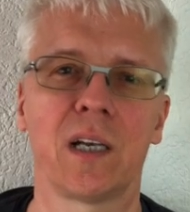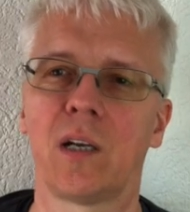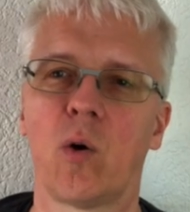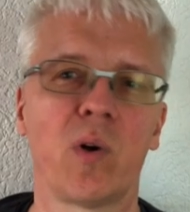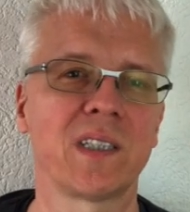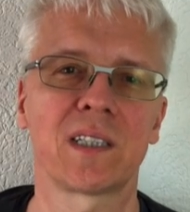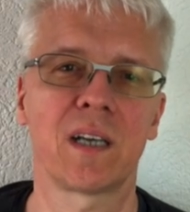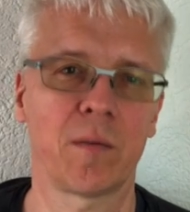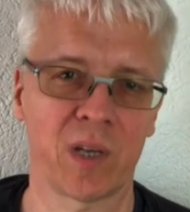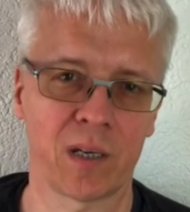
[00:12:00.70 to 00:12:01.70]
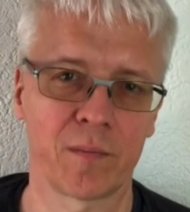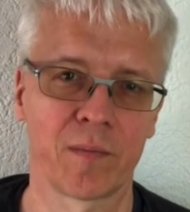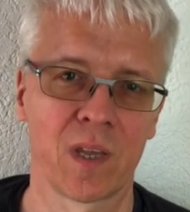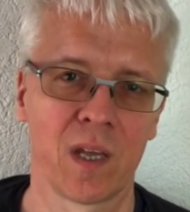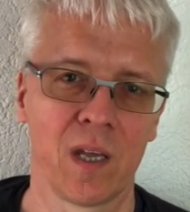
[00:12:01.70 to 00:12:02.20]
and no one's coming.
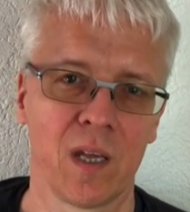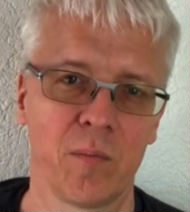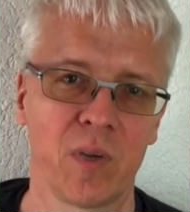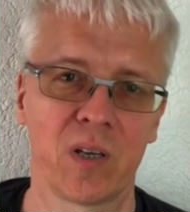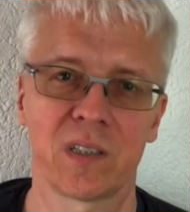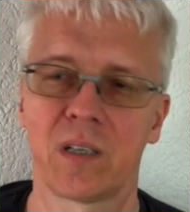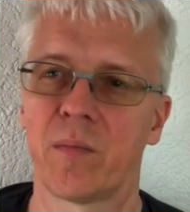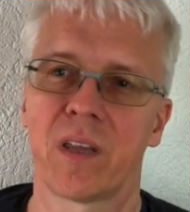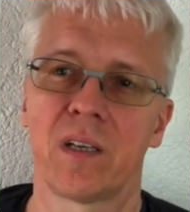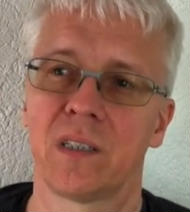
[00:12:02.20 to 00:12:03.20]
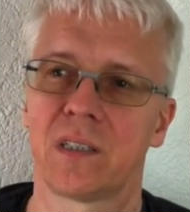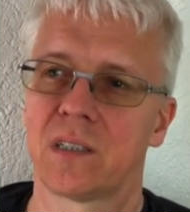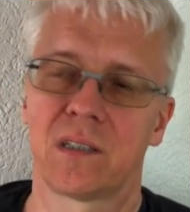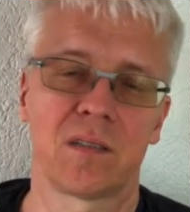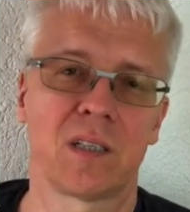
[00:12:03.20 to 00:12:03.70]
Because your mother
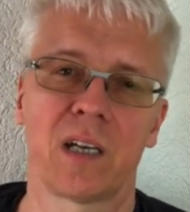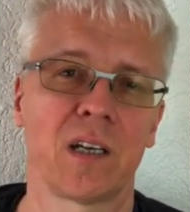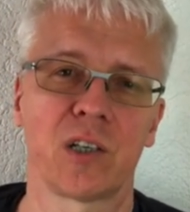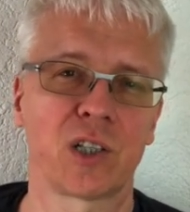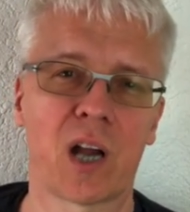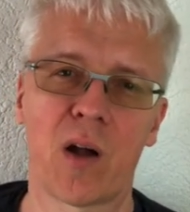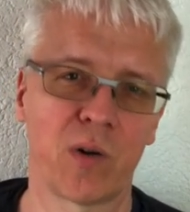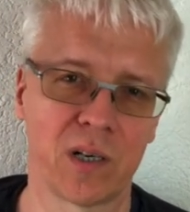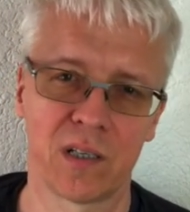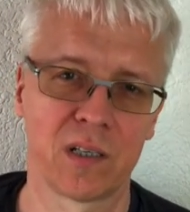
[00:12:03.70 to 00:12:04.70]
is taking a shower.